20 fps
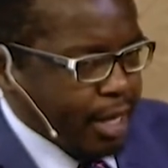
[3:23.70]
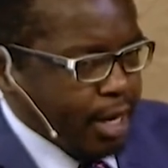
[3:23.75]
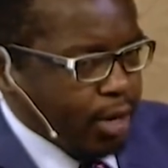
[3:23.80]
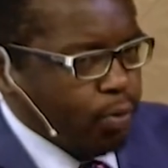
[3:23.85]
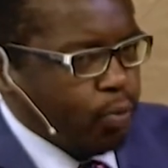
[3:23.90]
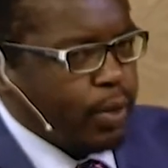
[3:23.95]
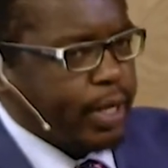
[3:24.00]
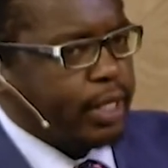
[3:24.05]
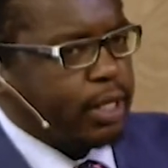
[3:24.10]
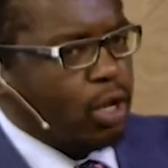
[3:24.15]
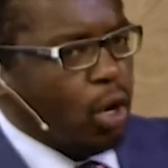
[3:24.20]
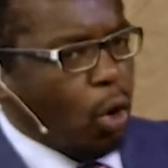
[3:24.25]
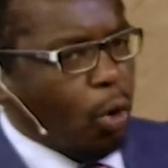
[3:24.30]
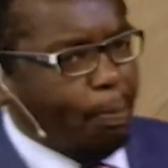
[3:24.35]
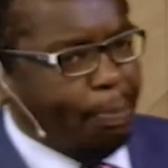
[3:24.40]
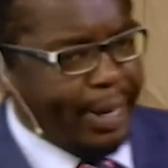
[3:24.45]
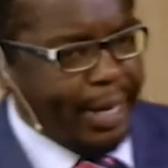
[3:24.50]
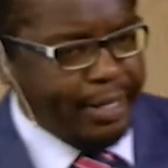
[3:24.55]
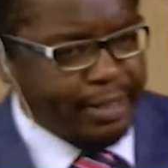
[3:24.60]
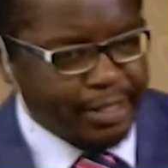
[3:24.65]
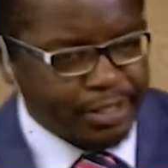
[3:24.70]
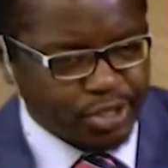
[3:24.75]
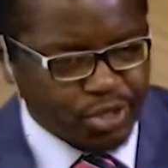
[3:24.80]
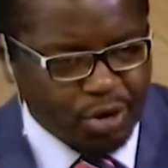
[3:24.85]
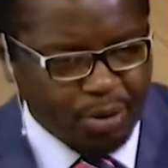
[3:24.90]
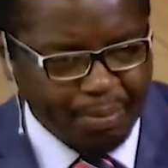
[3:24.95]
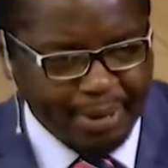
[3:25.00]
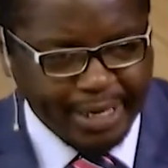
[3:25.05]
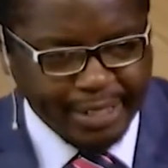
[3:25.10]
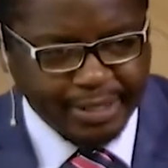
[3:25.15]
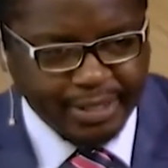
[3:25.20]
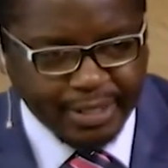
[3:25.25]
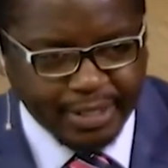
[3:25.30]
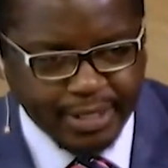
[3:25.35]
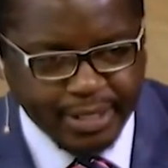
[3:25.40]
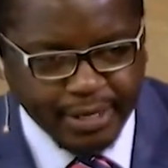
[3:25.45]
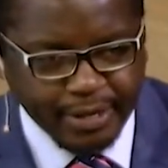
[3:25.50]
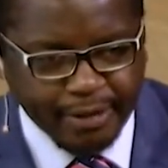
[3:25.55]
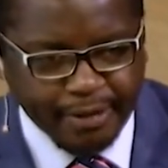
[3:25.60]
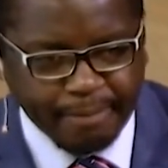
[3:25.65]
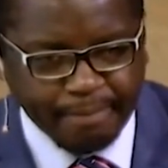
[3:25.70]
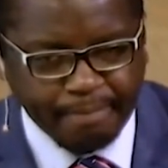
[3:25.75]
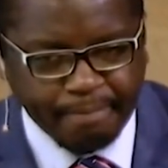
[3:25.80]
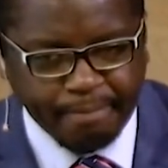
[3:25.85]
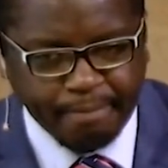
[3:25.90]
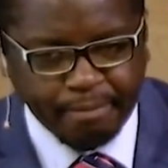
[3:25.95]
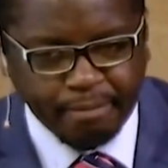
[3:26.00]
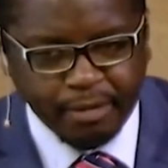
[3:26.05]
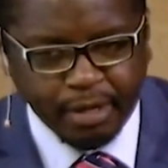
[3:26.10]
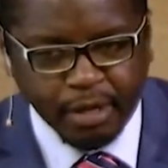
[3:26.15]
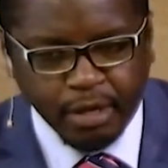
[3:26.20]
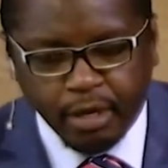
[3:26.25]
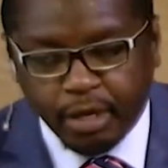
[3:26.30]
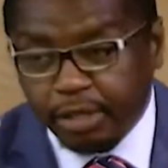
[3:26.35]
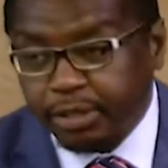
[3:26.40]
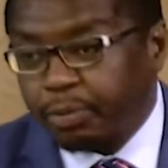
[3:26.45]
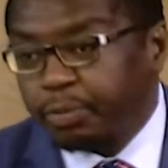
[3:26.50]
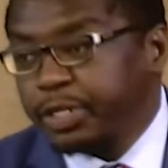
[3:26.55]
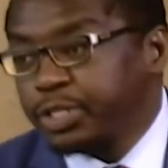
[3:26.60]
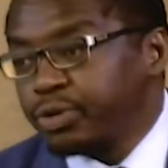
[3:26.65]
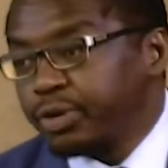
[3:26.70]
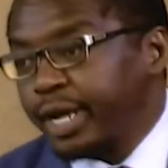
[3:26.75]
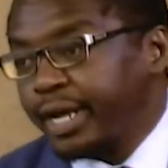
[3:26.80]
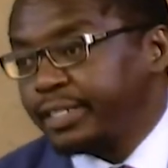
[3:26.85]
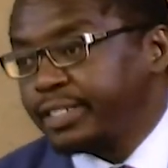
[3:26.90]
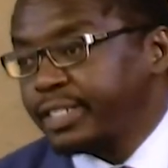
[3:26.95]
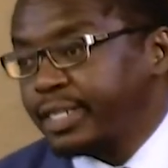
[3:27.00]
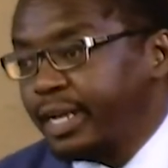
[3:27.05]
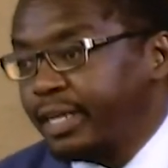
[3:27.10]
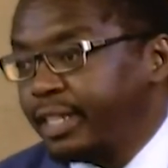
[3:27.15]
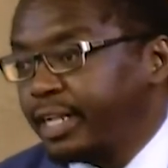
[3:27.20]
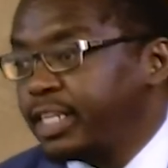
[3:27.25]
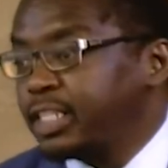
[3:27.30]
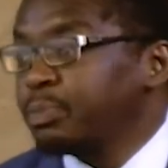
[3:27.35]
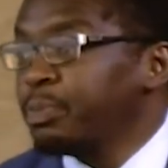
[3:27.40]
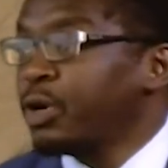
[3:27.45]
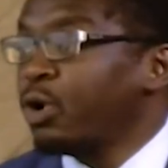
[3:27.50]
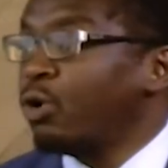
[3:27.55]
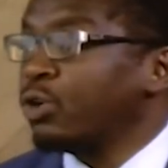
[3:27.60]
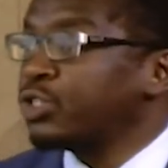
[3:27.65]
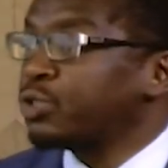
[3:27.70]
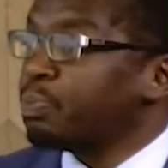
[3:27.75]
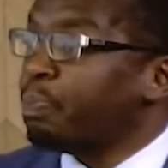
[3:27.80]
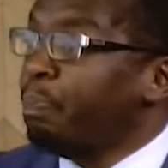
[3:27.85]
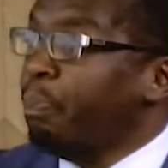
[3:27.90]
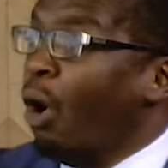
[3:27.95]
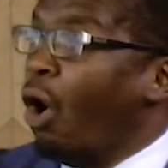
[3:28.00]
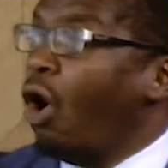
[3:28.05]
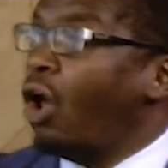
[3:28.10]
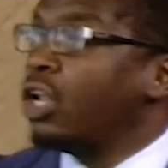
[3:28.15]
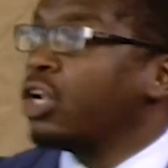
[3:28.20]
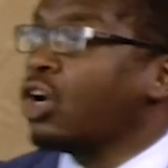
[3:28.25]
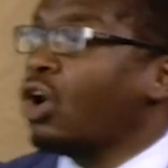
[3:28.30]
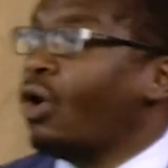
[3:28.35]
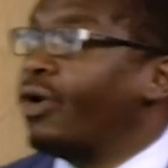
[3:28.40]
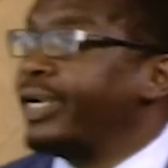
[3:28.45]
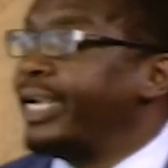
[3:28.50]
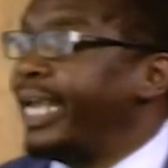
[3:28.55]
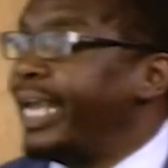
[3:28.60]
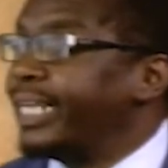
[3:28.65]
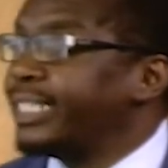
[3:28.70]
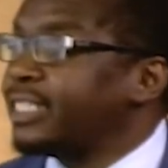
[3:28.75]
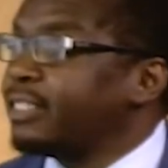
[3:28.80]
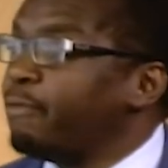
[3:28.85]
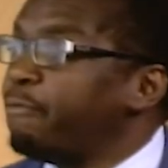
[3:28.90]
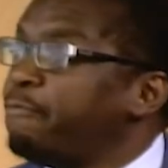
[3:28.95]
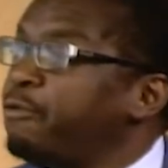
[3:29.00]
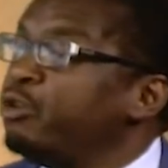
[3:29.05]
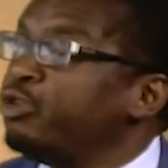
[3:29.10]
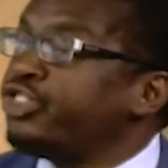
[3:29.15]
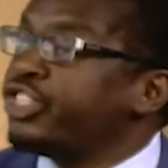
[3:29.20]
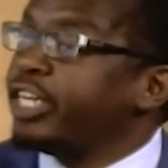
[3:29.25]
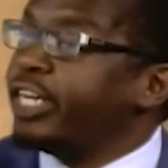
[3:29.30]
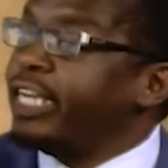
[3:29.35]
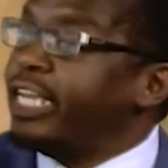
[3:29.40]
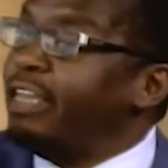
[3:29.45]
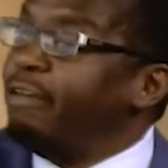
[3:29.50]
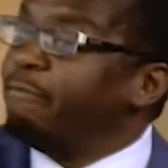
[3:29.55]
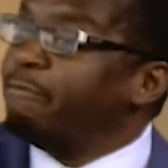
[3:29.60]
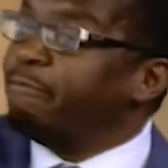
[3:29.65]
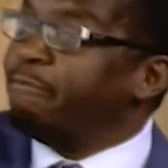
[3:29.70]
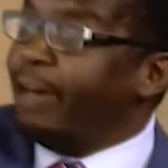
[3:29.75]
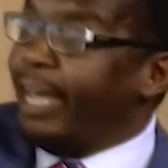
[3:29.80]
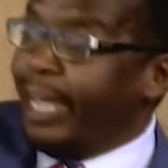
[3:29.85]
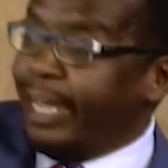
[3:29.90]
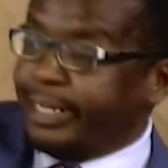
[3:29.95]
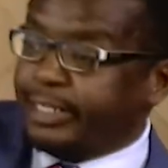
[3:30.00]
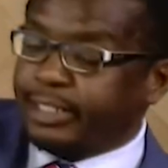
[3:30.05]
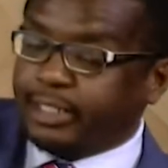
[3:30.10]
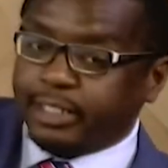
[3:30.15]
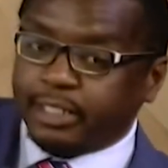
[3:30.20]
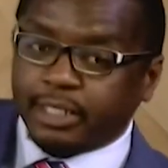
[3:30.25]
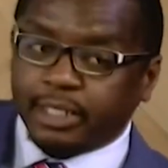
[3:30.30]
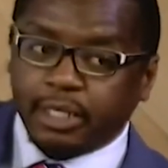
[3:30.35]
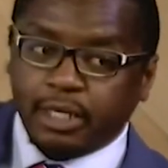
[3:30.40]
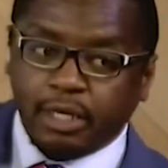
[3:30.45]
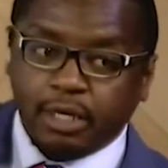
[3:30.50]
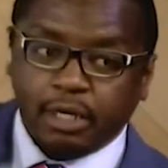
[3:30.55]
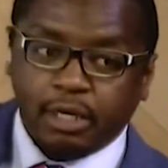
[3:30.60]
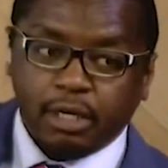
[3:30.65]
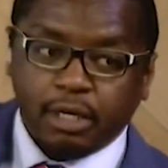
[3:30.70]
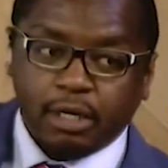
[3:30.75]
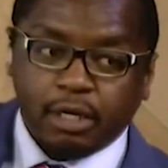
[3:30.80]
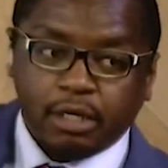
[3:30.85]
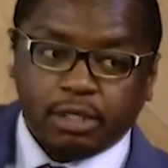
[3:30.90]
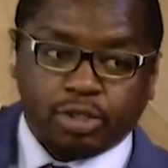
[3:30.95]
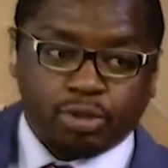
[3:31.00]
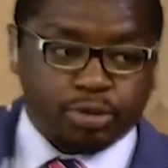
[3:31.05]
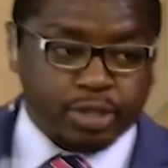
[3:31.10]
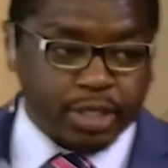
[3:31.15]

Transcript: will obey these commands. And the reason I say that is because Paul connects a future event to